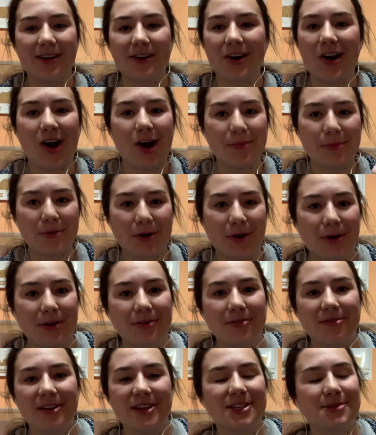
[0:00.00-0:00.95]
a comment
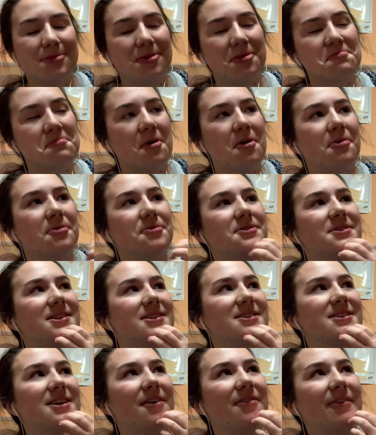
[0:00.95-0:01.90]
on a Facebook post
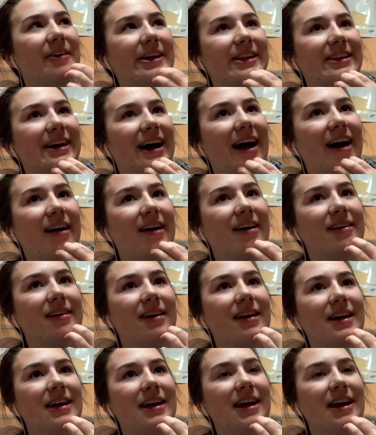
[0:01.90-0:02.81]
and stuff like that,